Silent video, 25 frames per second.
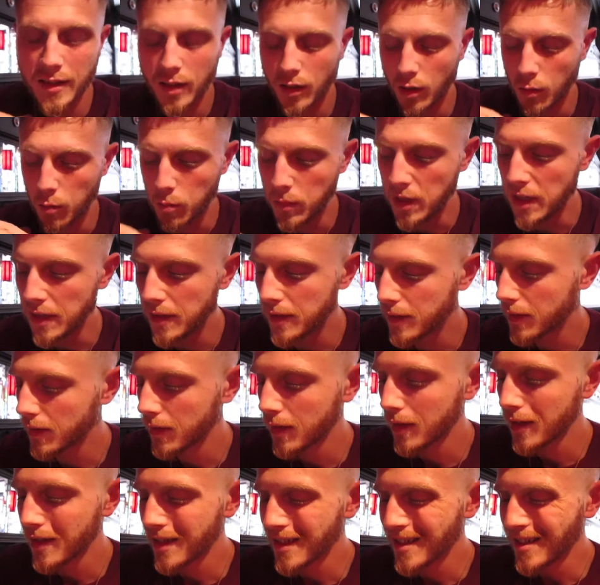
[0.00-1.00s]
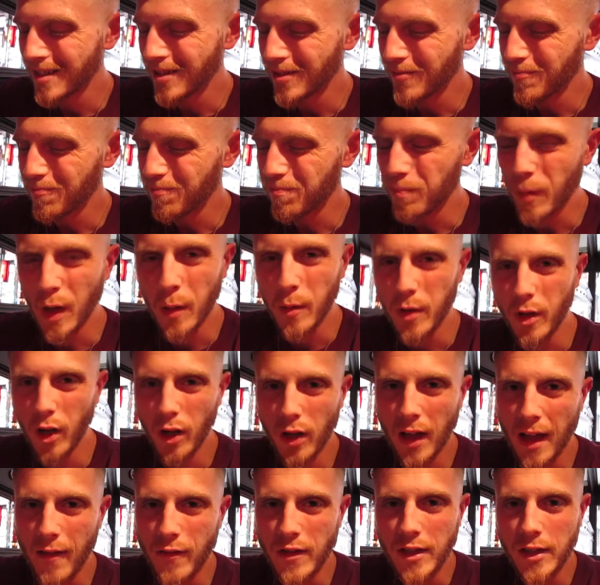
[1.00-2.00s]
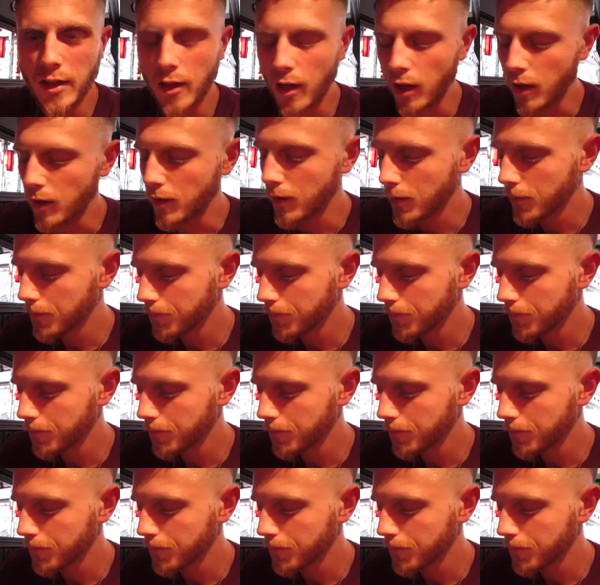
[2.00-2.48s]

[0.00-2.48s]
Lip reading: to the meat, maybe not every side.